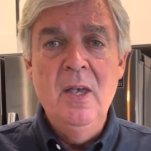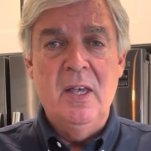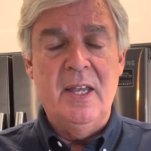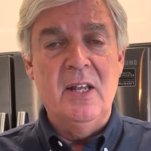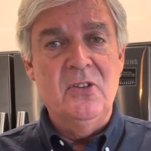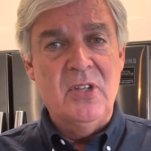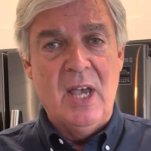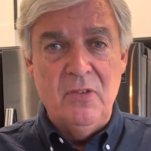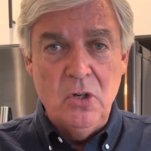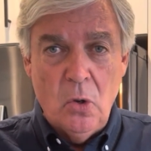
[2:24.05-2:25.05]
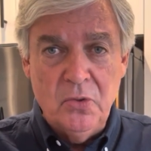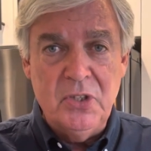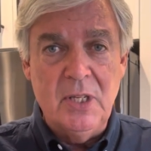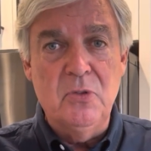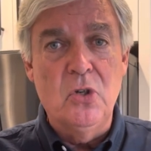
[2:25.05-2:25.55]
Again, Sauvignon
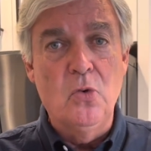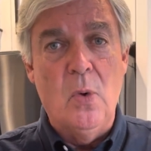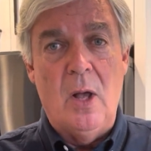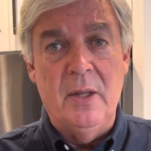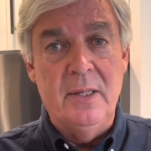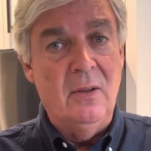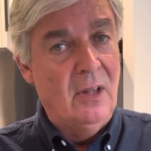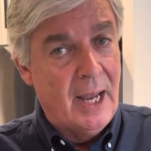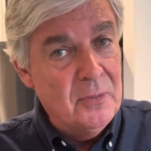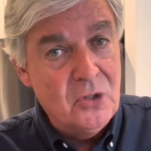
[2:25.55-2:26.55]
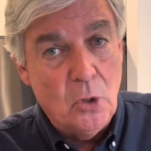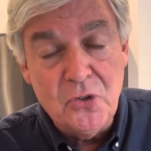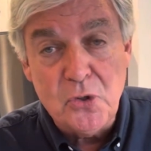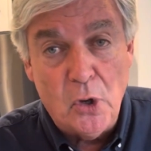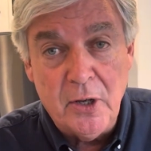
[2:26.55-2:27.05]
seems to do well in limestone
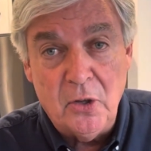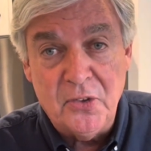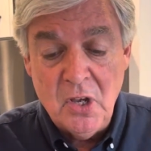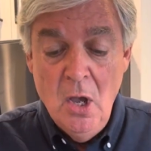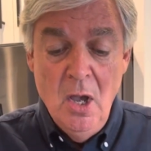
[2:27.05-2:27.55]
soils.